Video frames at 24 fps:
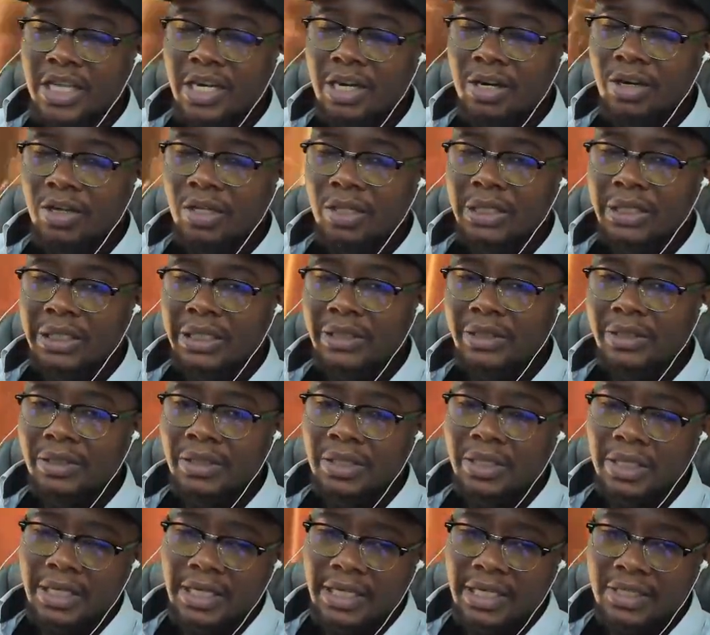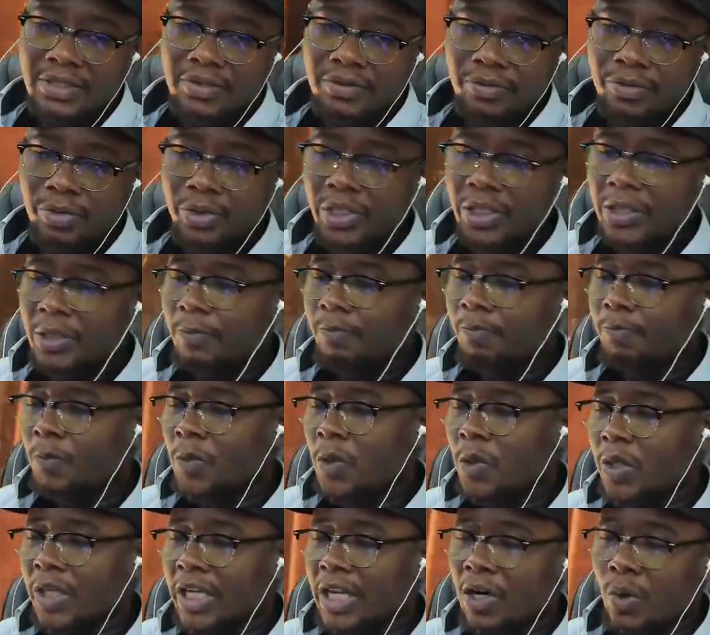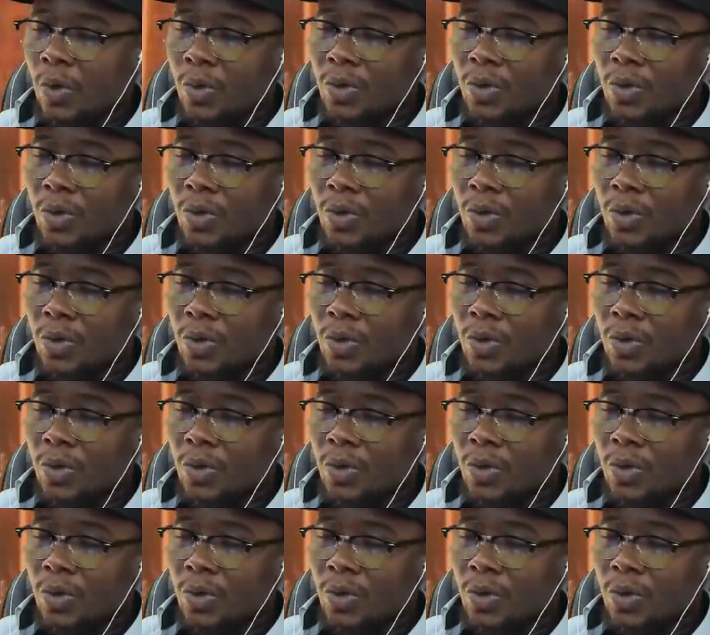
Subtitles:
earlier, it's free. You can always